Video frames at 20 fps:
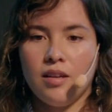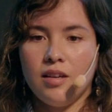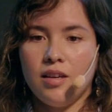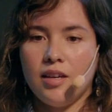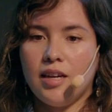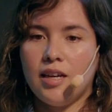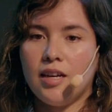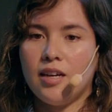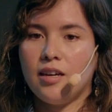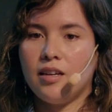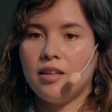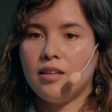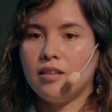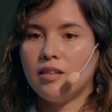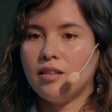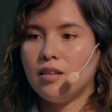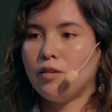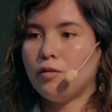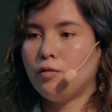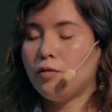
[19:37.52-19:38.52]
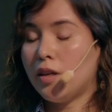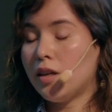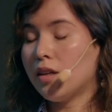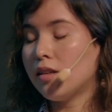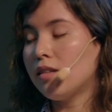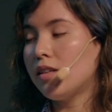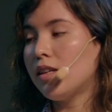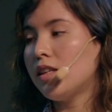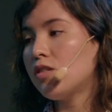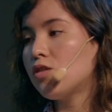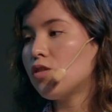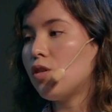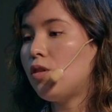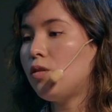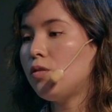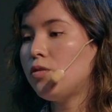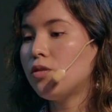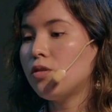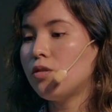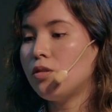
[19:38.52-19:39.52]
And finally, it's
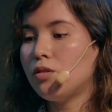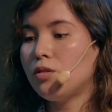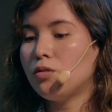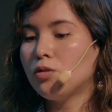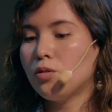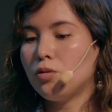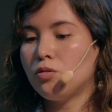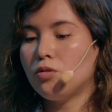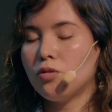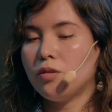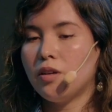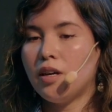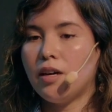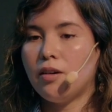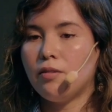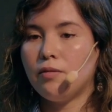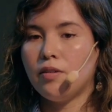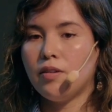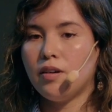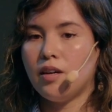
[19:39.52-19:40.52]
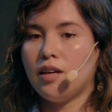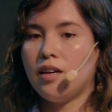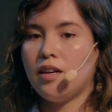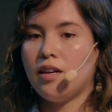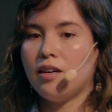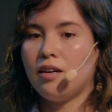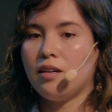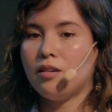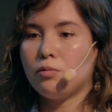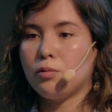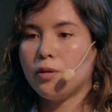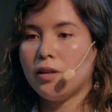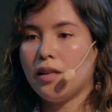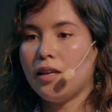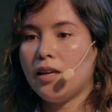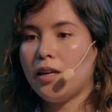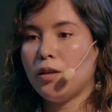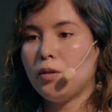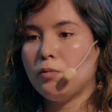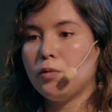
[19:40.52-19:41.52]
also good to have a
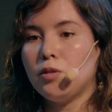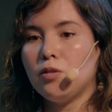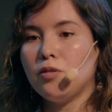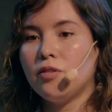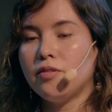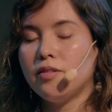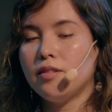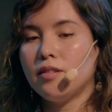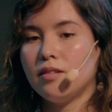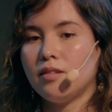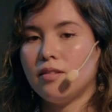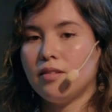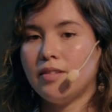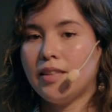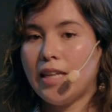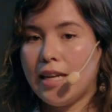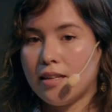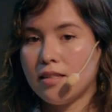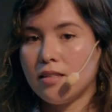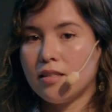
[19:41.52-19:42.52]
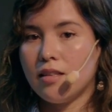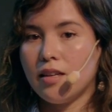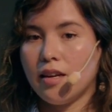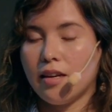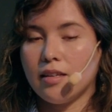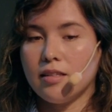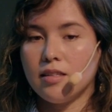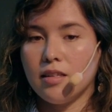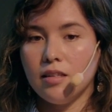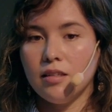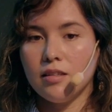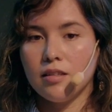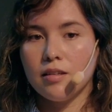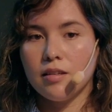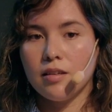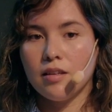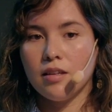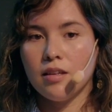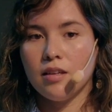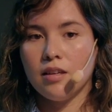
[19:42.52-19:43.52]
reliable test dataset
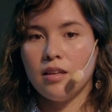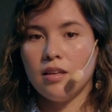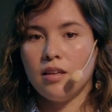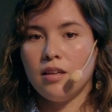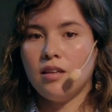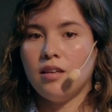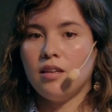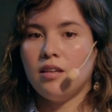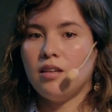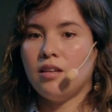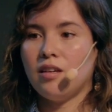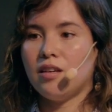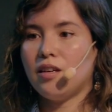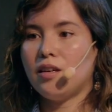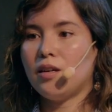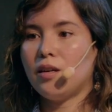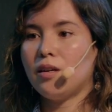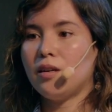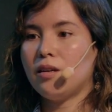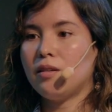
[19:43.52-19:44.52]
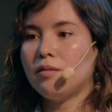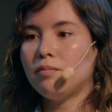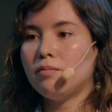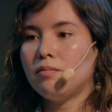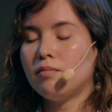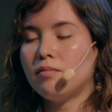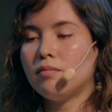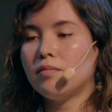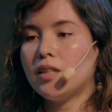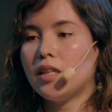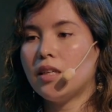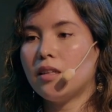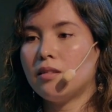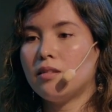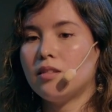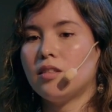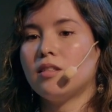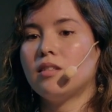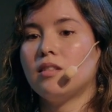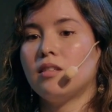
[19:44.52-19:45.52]

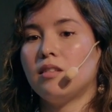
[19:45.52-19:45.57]
that